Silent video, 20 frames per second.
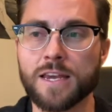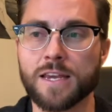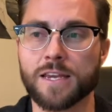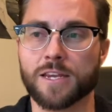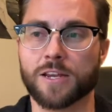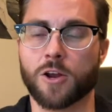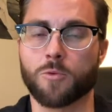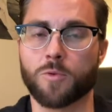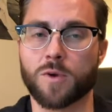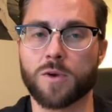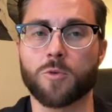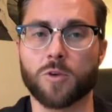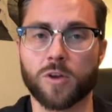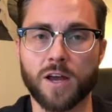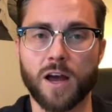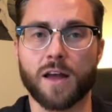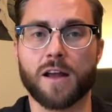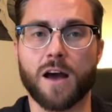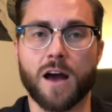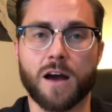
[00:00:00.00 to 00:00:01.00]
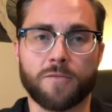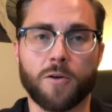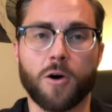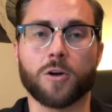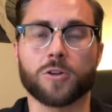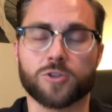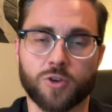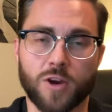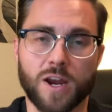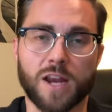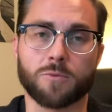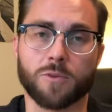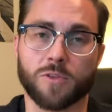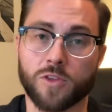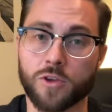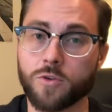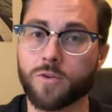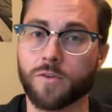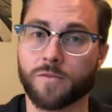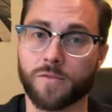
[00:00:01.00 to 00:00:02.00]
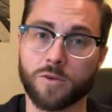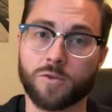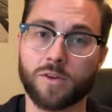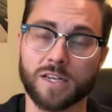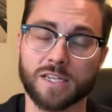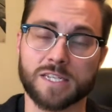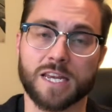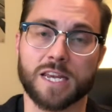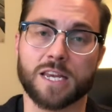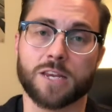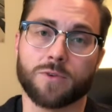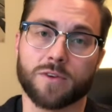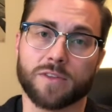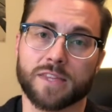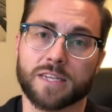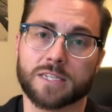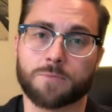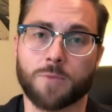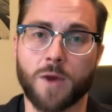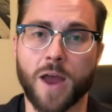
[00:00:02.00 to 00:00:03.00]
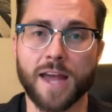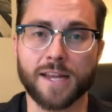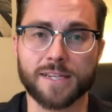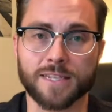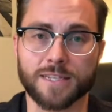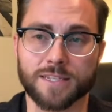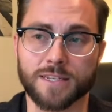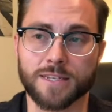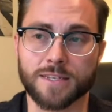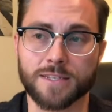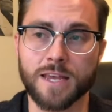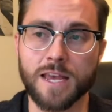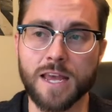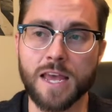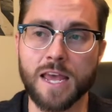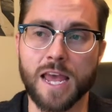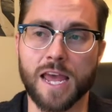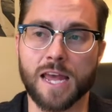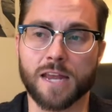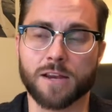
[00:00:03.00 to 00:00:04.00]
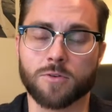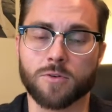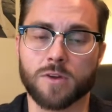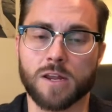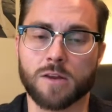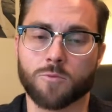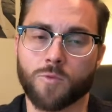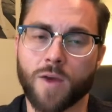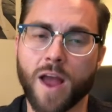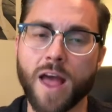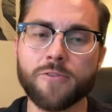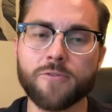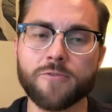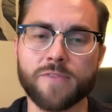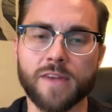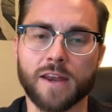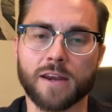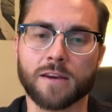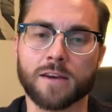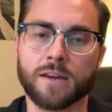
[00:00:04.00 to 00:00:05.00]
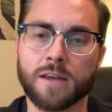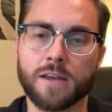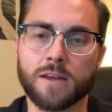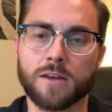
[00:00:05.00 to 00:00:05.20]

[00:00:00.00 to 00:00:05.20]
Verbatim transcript: you know, we will cut off all trade with you if you continue in these practices. And and rather than